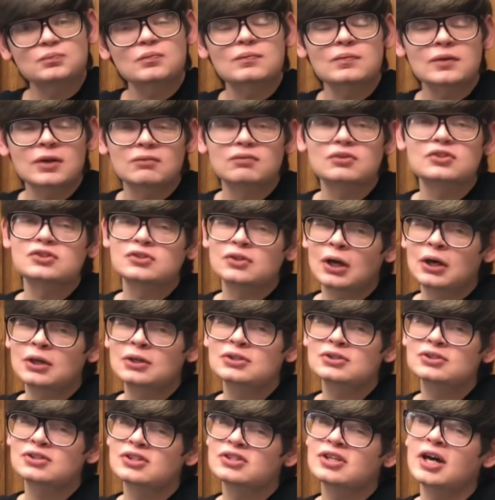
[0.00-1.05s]
For
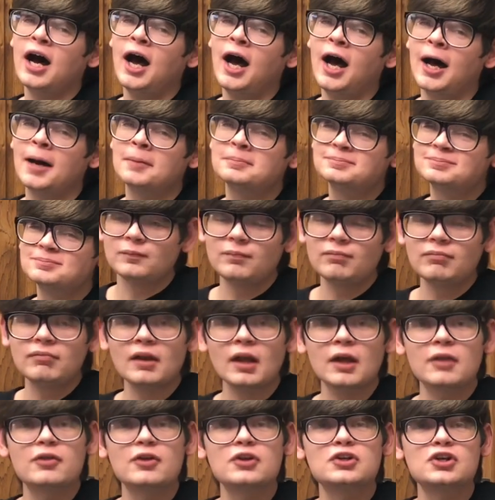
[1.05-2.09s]
starters, it's hot.
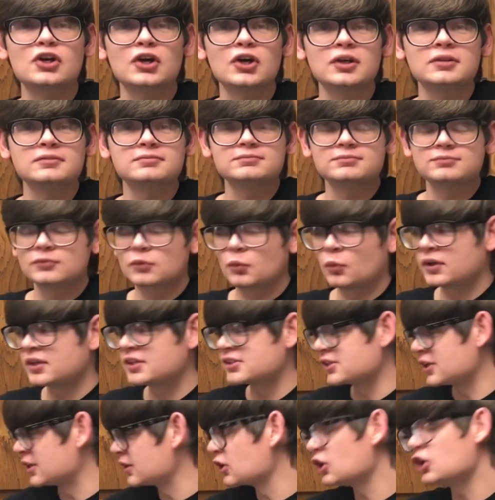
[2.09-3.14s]
The dirt, what is
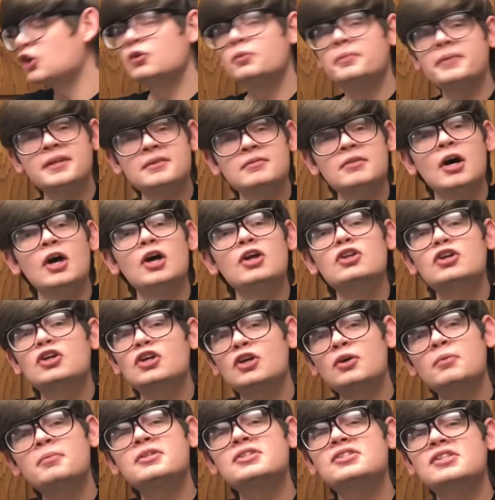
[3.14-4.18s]
it? Cumin? The
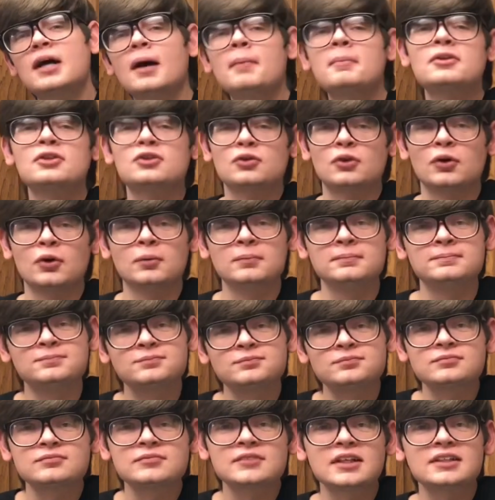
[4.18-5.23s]
cumin's coming through.
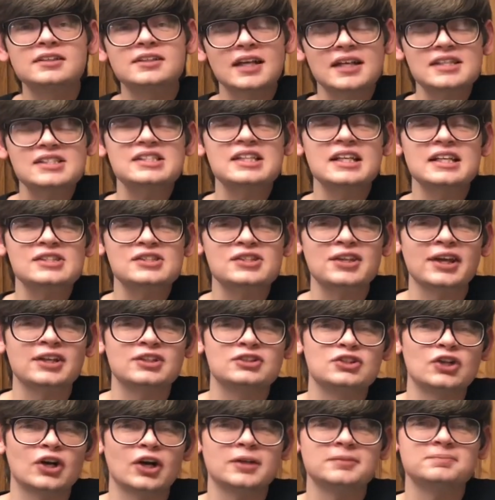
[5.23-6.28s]
It does taste like
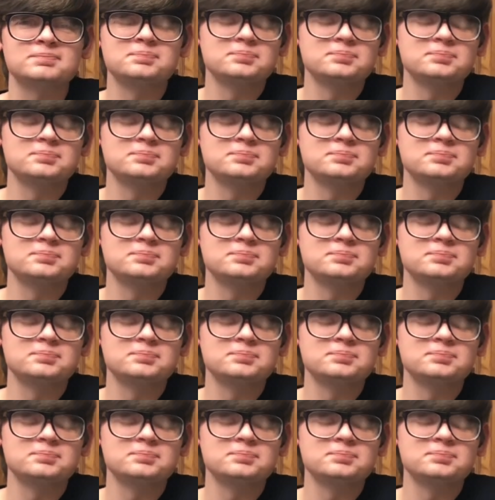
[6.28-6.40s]
dirt.